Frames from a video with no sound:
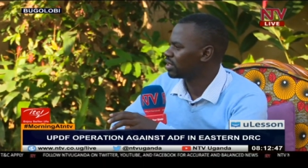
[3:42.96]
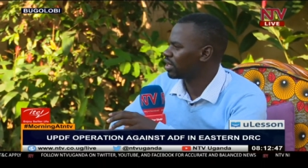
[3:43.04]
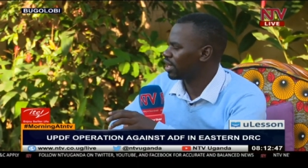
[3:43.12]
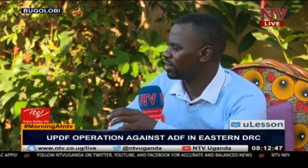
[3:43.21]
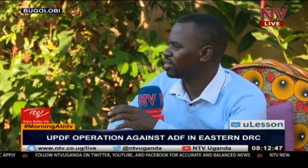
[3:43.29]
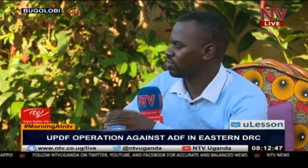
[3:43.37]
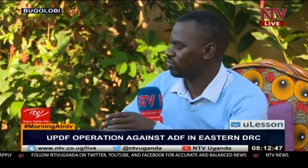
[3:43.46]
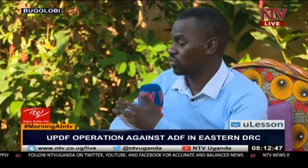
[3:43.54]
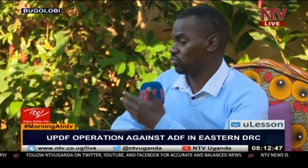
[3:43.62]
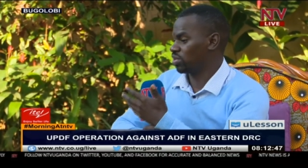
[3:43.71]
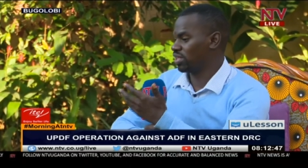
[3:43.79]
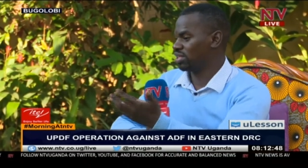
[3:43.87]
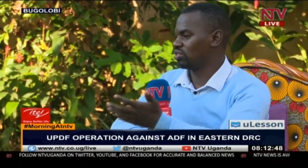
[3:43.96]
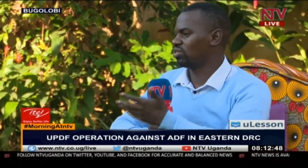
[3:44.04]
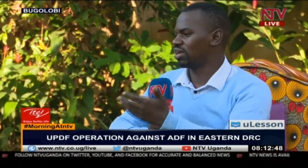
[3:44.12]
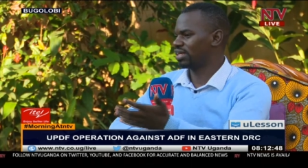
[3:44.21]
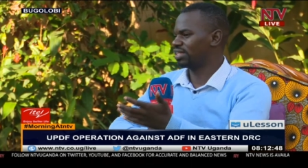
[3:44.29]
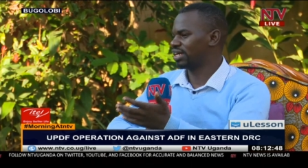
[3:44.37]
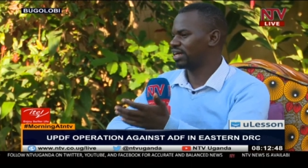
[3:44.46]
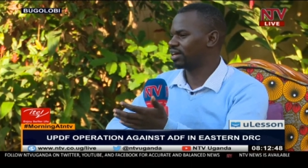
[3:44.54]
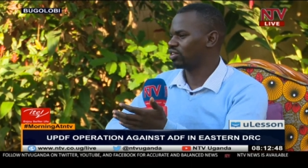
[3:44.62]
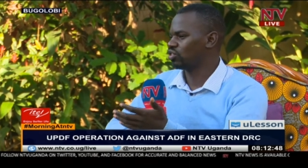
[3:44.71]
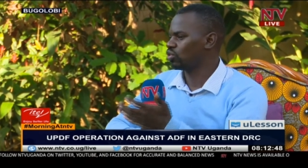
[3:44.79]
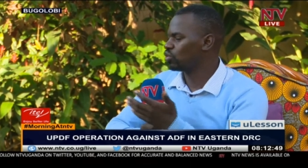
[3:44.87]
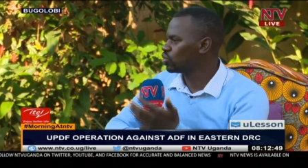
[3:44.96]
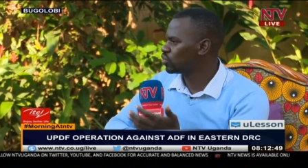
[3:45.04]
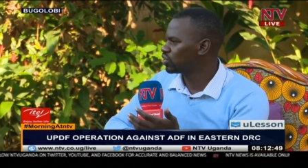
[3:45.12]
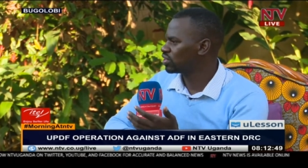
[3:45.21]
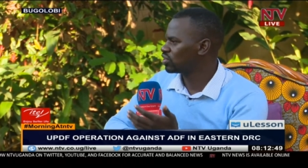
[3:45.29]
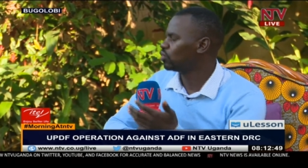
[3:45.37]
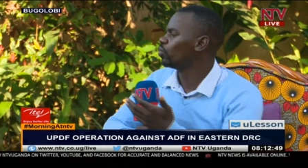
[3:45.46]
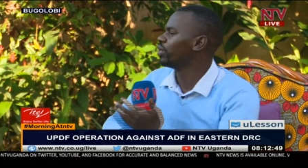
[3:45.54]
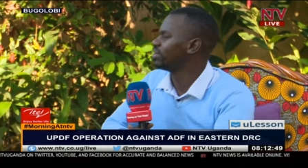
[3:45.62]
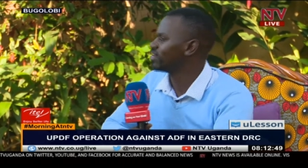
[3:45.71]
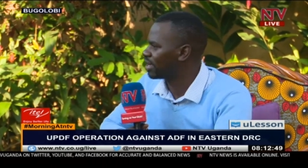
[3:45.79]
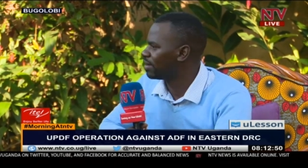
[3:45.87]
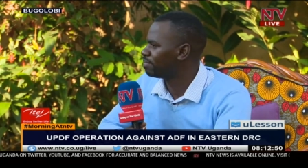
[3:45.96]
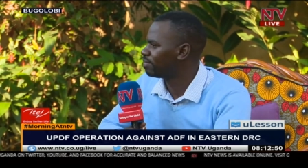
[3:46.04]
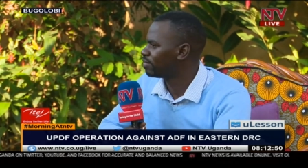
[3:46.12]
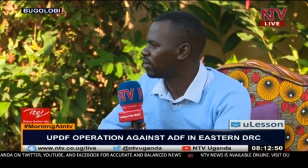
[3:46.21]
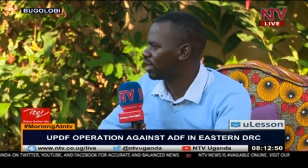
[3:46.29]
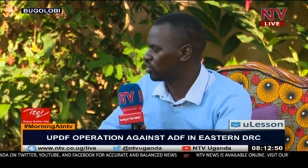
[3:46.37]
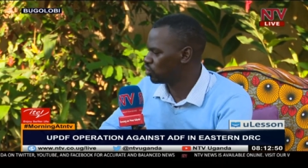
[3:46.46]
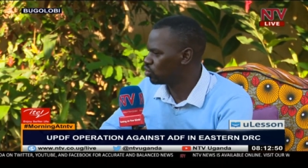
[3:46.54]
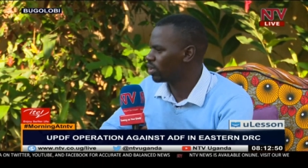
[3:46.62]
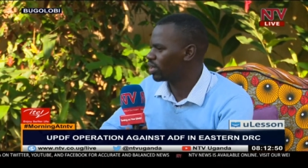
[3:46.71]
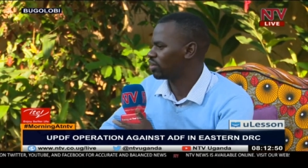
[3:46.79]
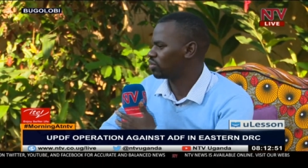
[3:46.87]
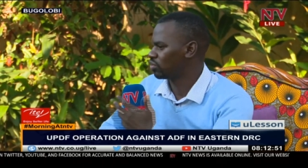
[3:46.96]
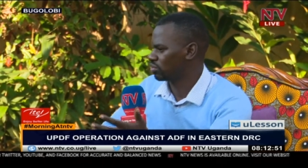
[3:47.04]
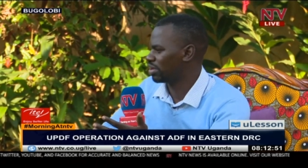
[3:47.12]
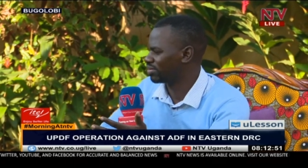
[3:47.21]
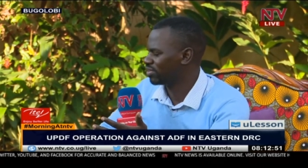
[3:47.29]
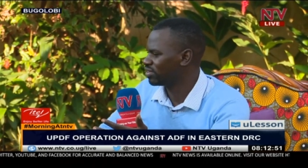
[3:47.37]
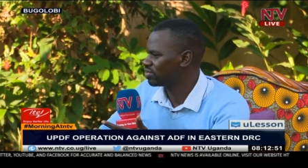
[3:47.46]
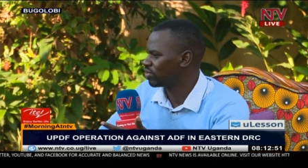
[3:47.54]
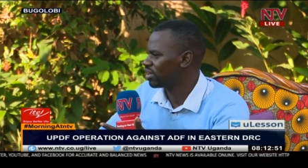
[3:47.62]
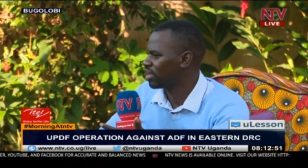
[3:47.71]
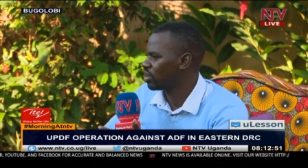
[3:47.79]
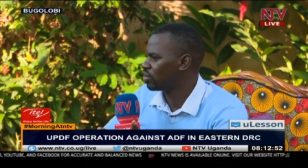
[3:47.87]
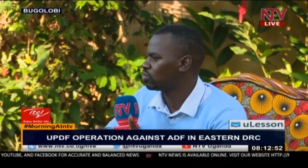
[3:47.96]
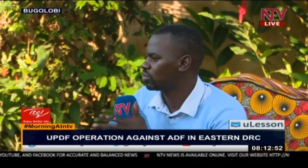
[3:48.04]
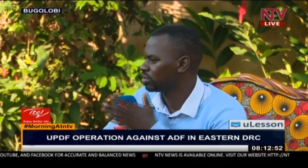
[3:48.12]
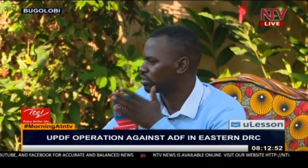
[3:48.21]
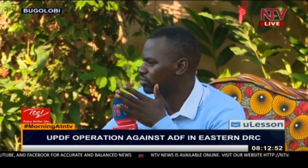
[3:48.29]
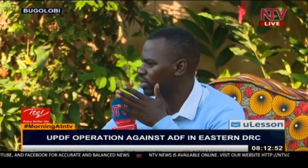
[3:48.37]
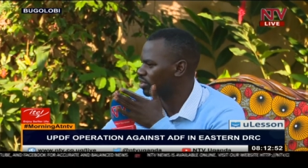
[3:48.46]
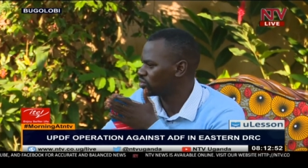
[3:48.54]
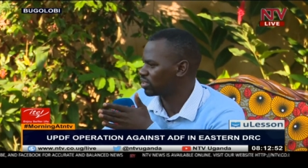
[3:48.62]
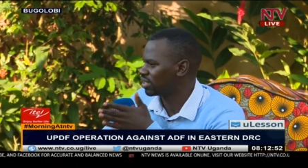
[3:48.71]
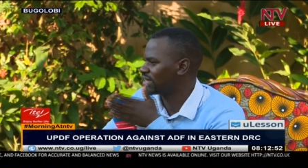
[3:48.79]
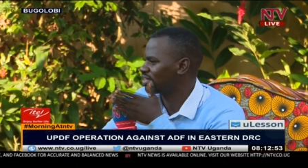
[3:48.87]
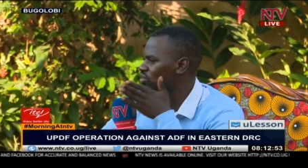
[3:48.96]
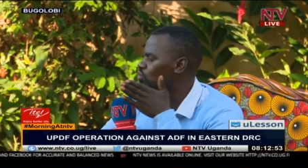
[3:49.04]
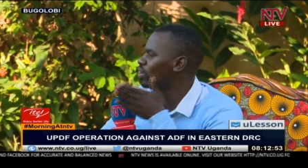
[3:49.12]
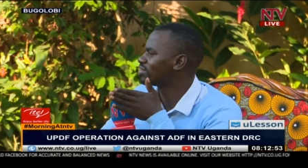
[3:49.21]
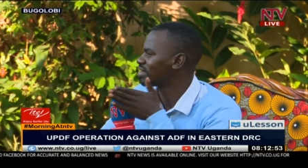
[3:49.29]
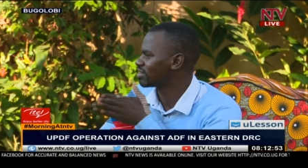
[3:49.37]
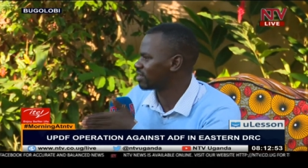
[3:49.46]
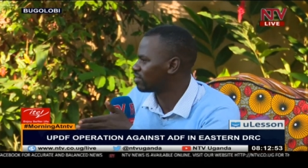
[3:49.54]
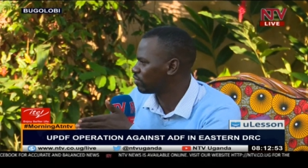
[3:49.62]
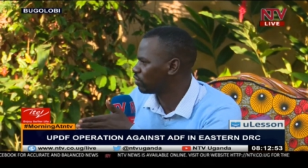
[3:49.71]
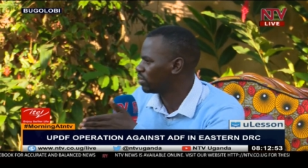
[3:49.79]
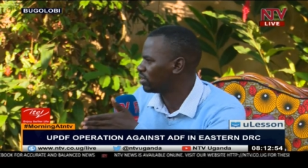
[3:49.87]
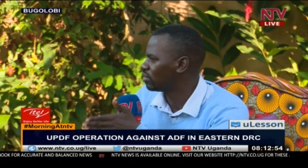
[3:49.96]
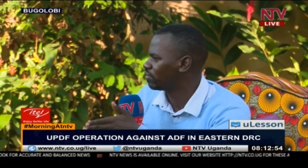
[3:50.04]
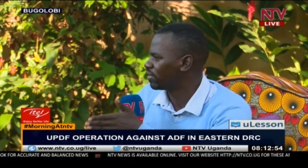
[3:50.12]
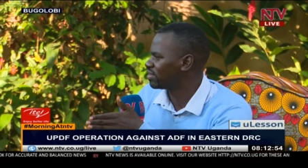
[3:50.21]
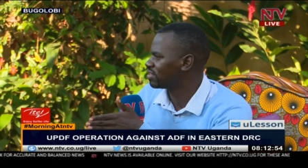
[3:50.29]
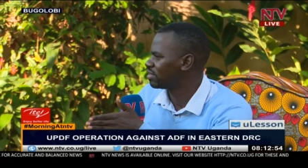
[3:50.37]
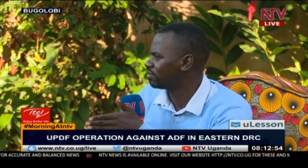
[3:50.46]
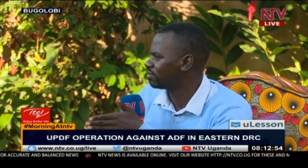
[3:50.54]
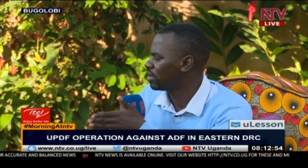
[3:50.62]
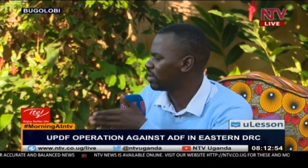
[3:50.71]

and they, of course when in, in an attack you lose, you win some, and you are, at least for now, trying to say that you are successful in the offensive.